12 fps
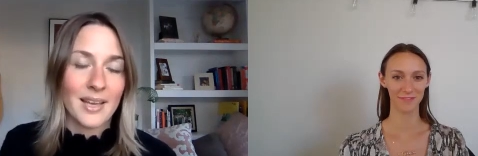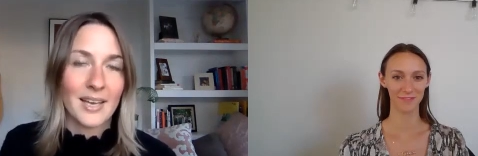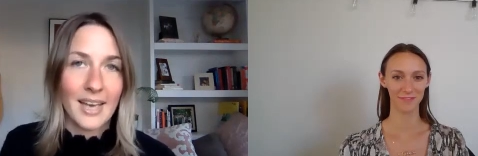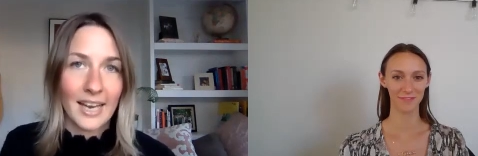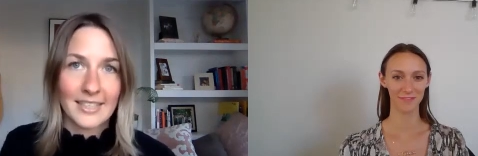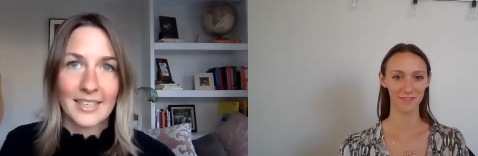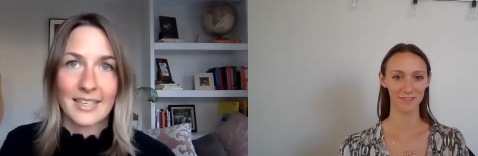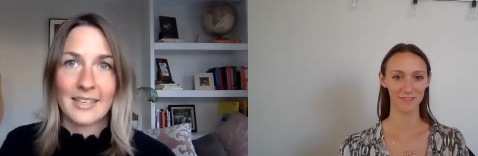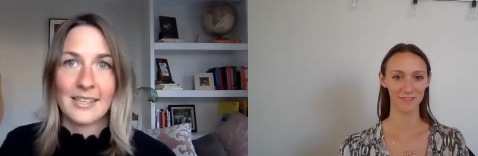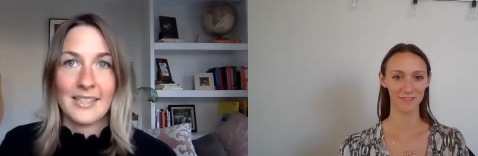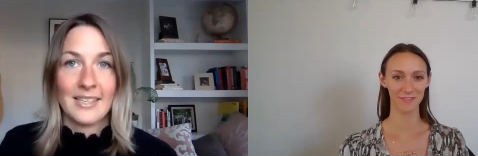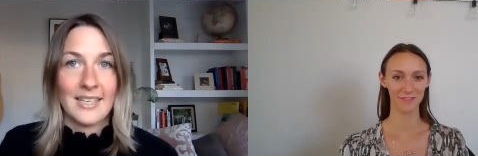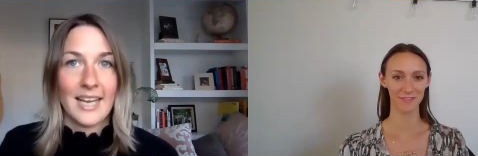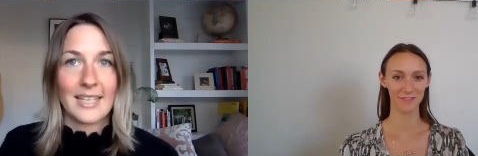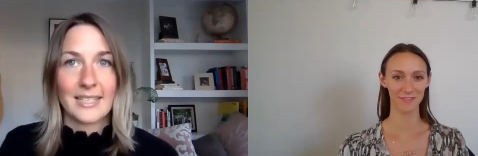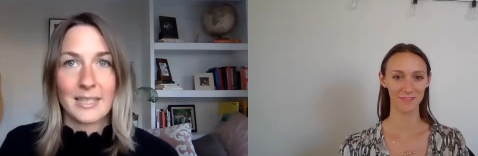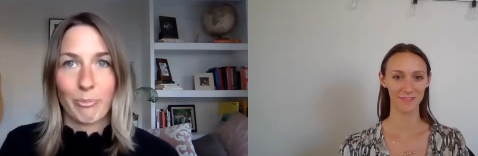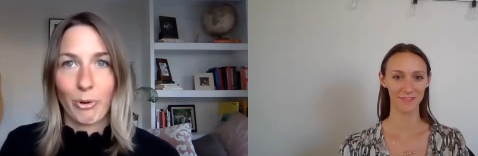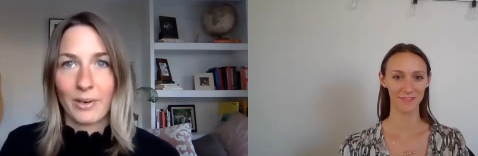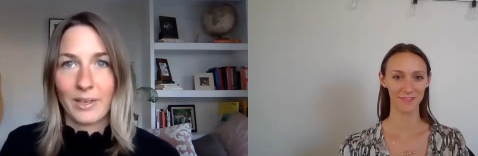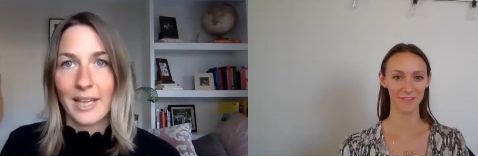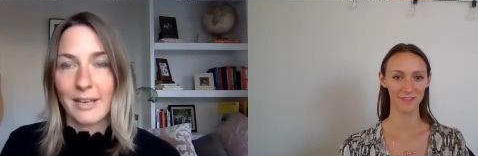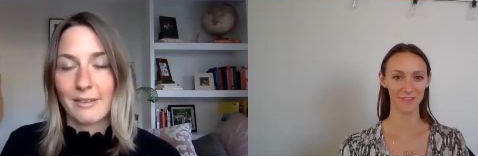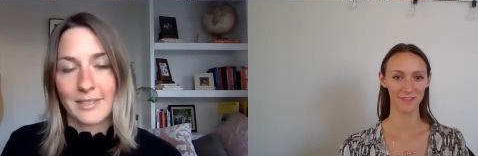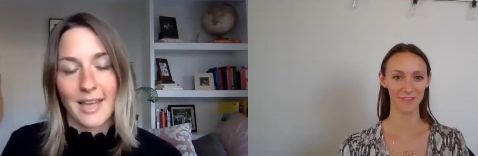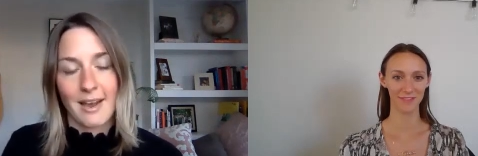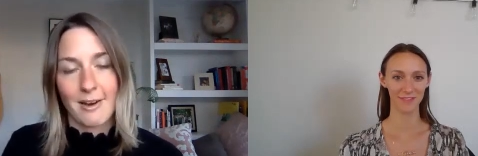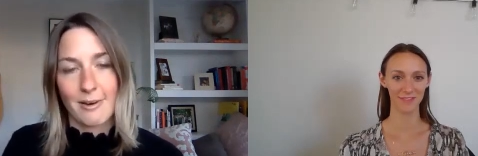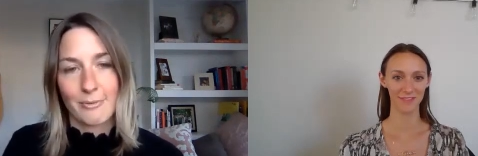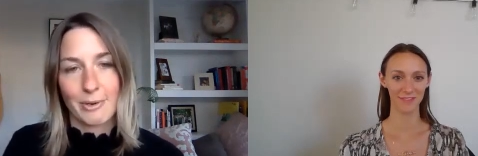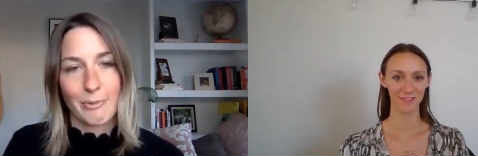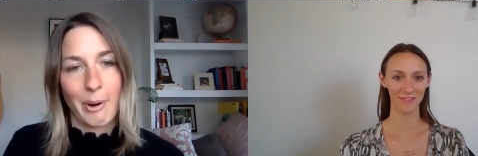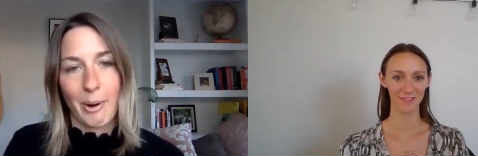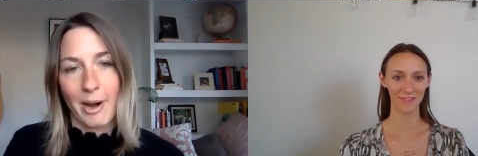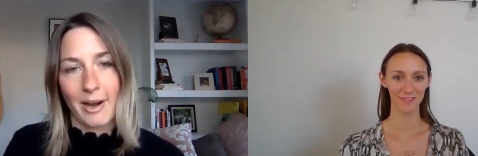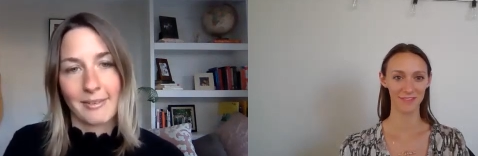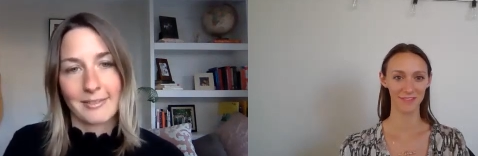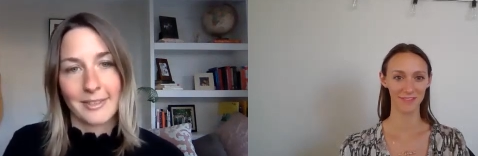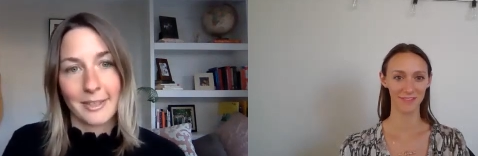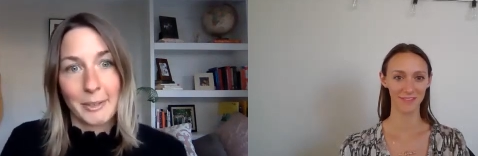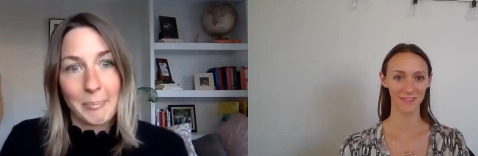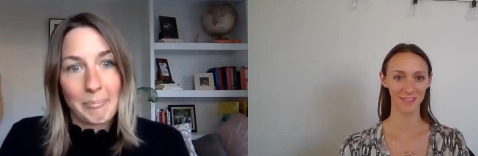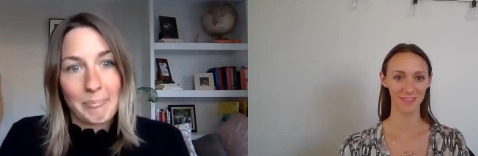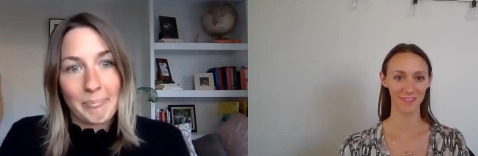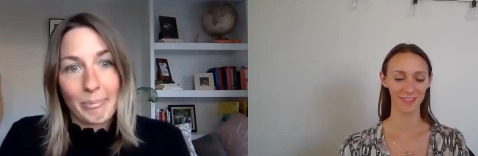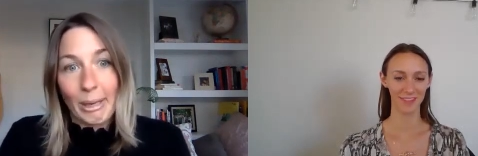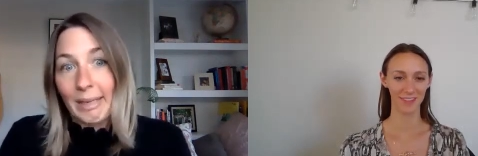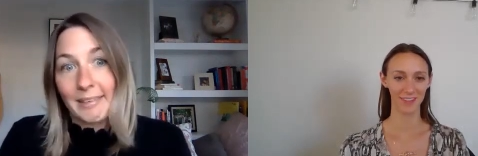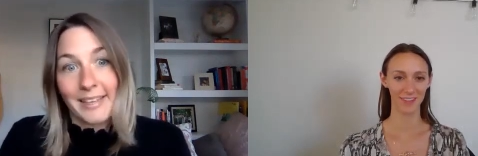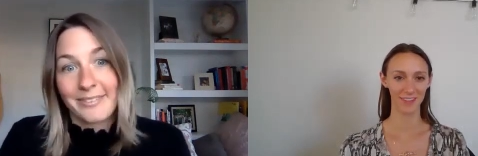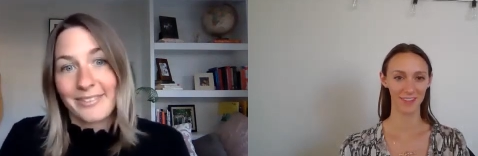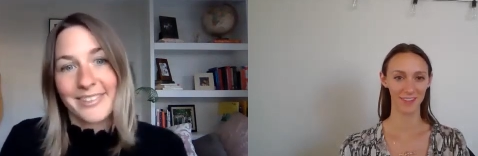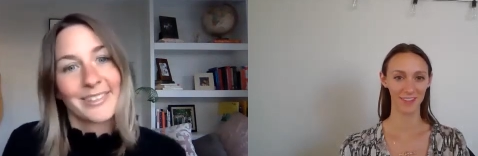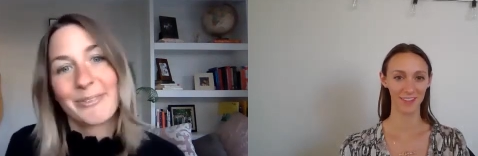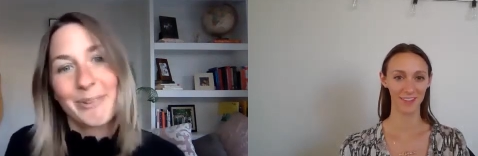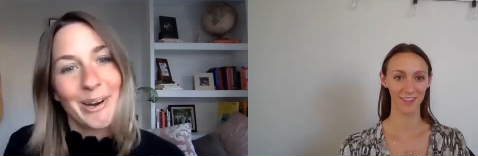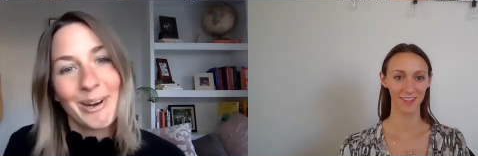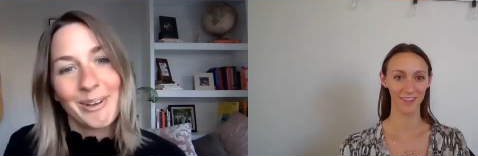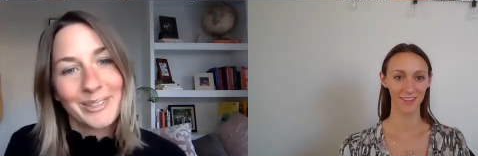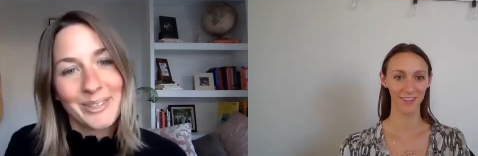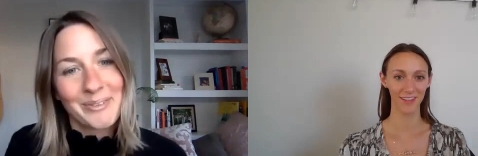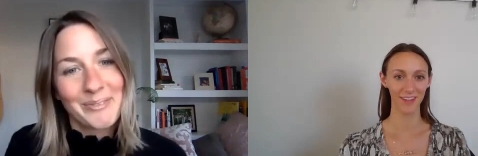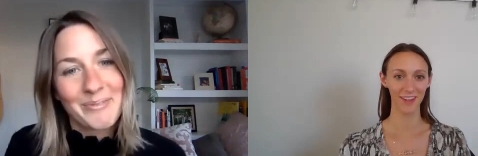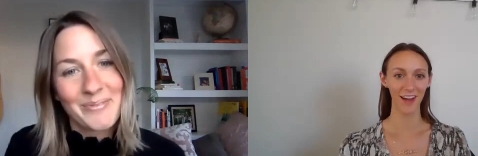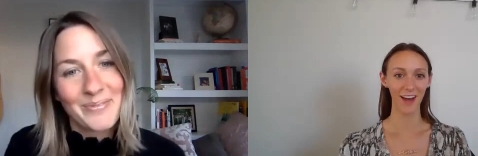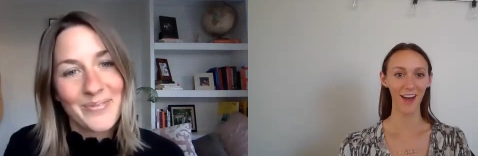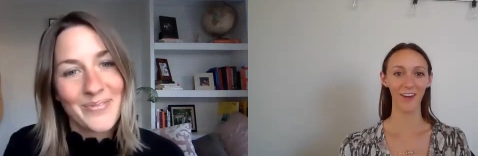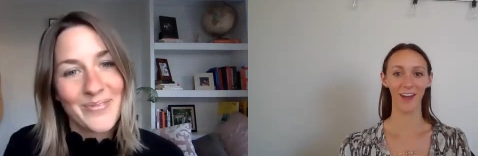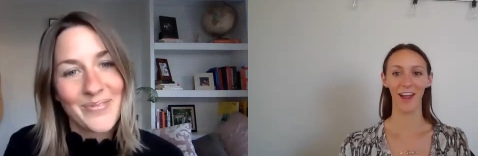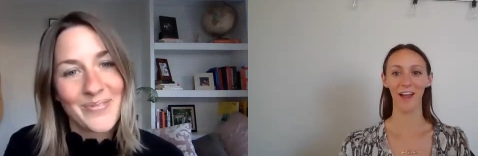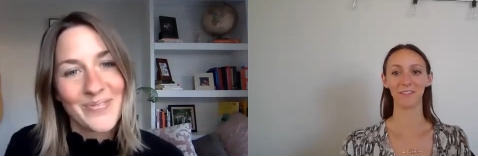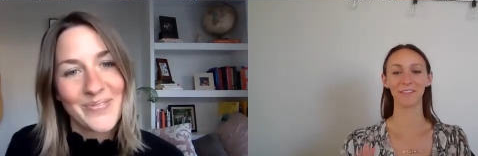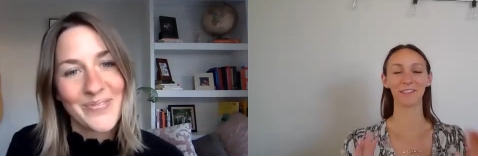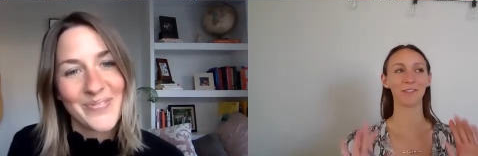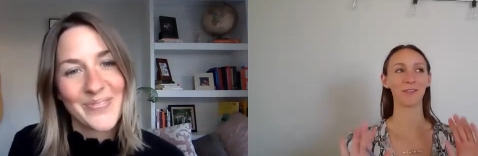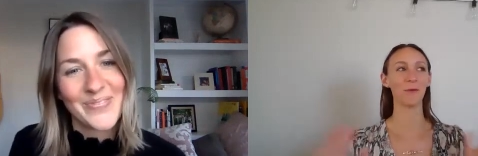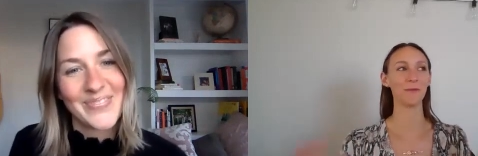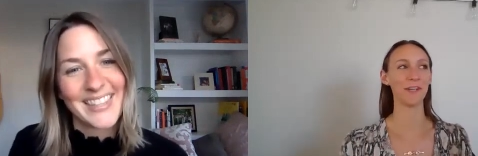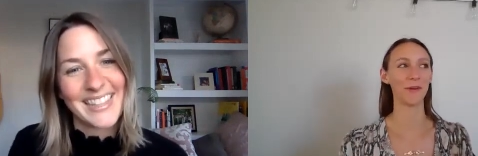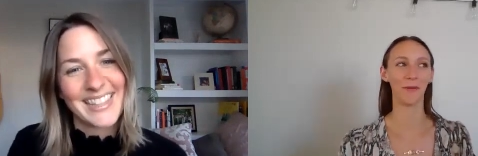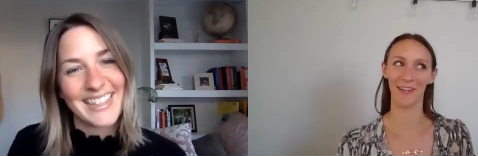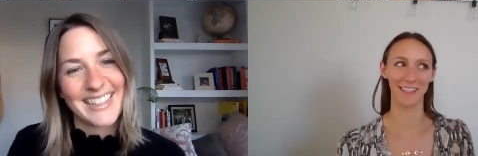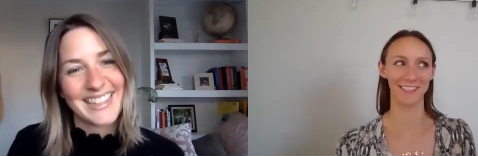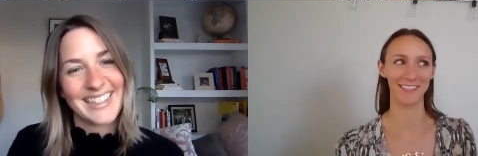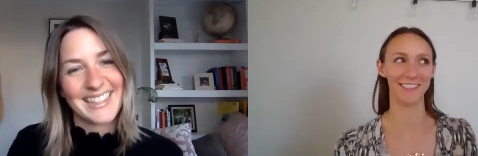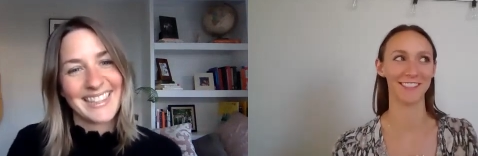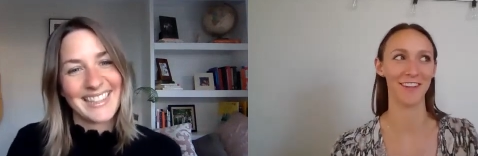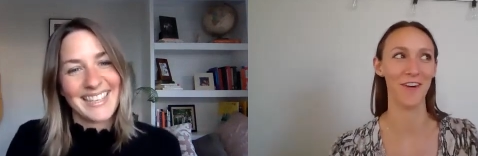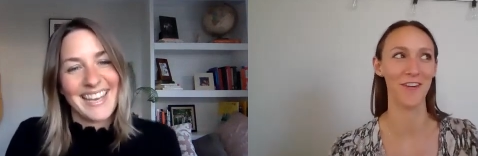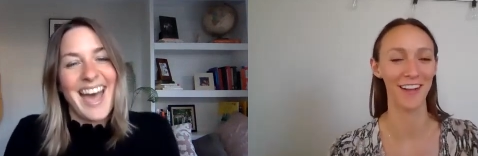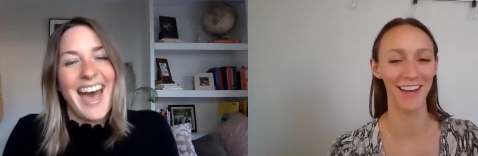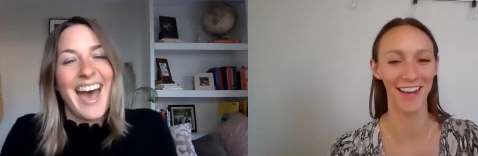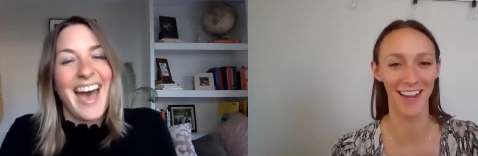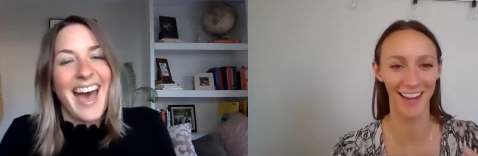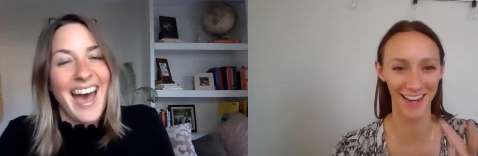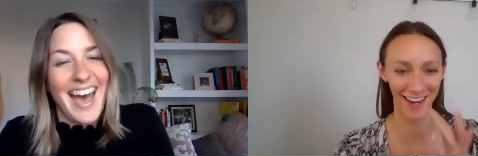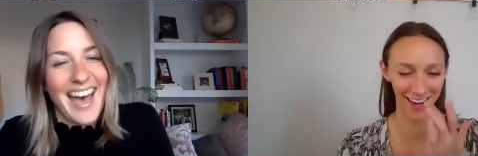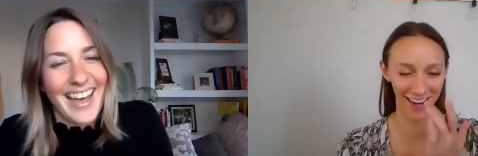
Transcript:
Speaker 1: connected and supported lifestyle when we were going to bring life into the world.
Speaker 2: Okay, I have so many questions already.